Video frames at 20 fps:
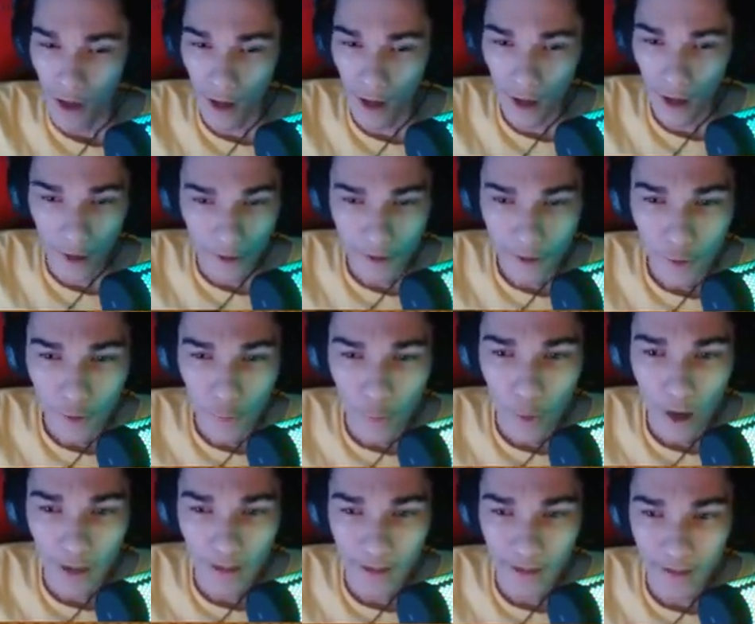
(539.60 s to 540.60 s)
I don't know
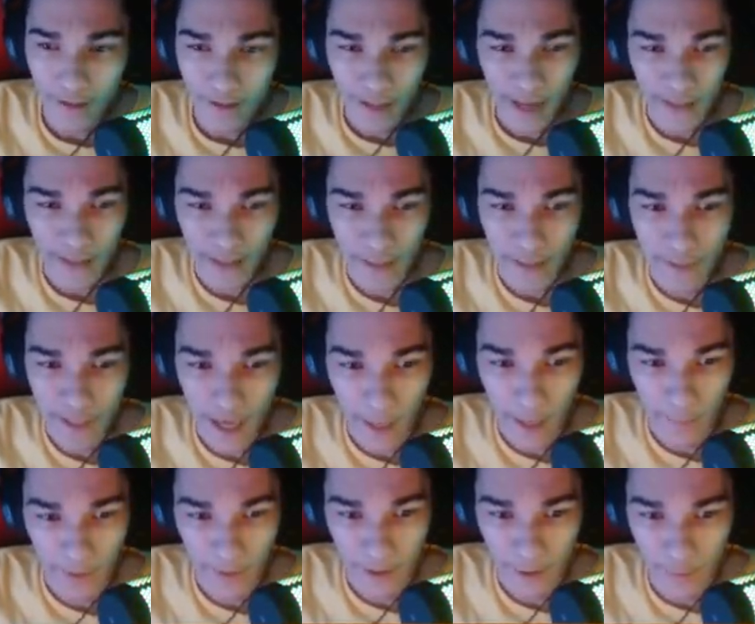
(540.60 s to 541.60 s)
why that keeps
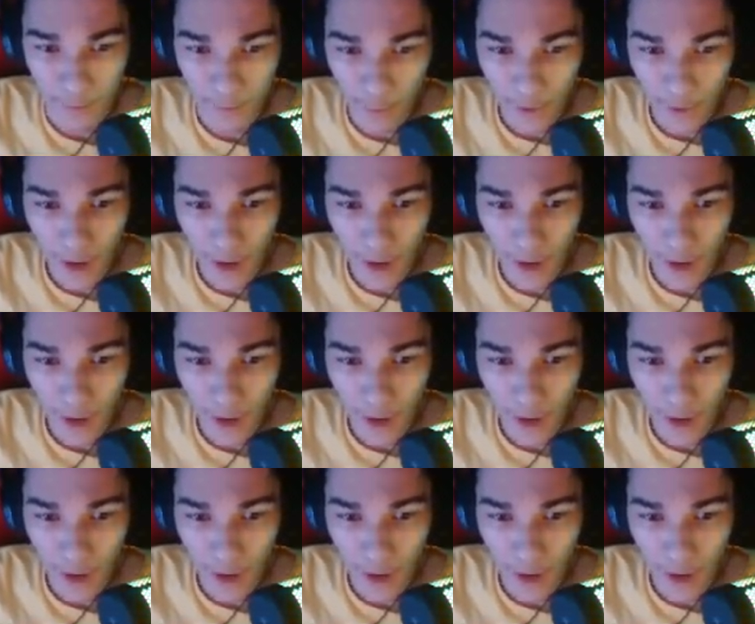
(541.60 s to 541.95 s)
happening, but